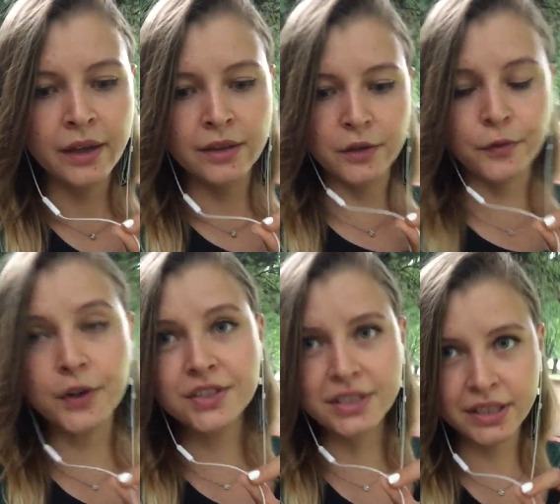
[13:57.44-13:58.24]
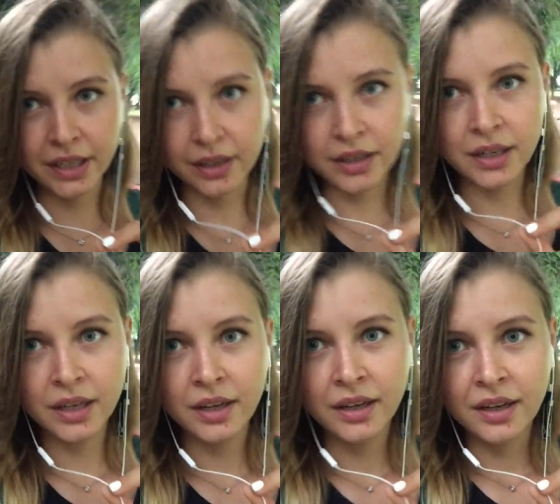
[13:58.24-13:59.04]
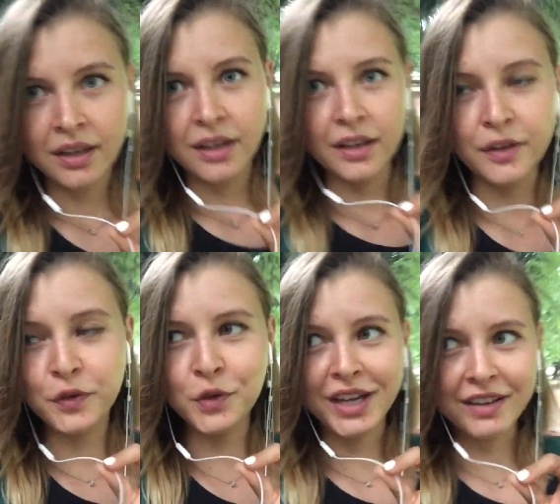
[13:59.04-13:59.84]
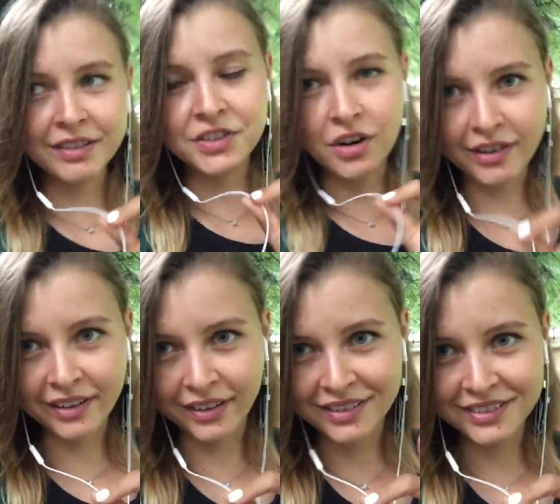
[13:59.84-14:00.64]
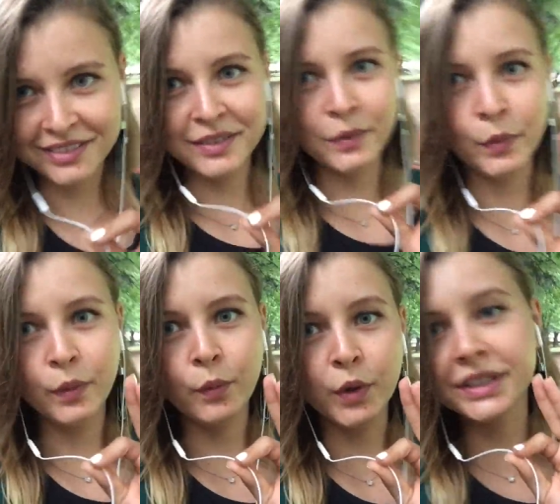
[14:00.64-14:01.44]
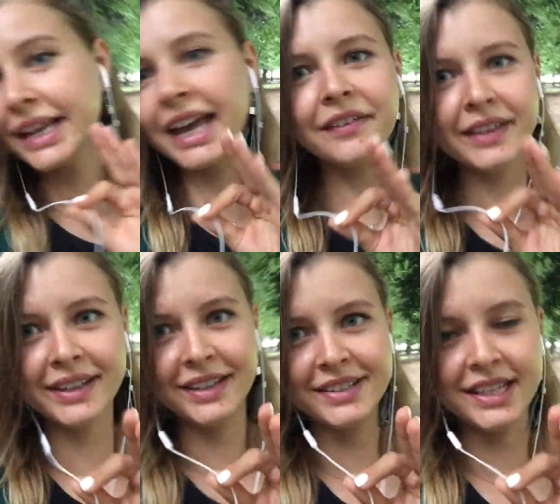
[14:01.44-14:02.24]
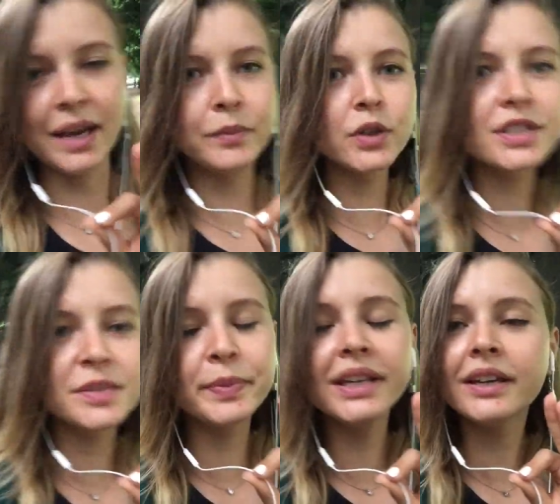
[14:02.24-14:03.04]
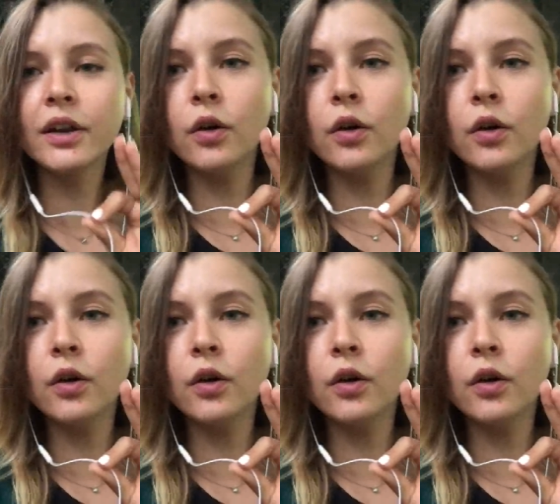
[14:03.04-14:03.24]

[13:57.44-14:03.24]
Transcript: the first thing, if you have a target, whatever it is, I'm not speaking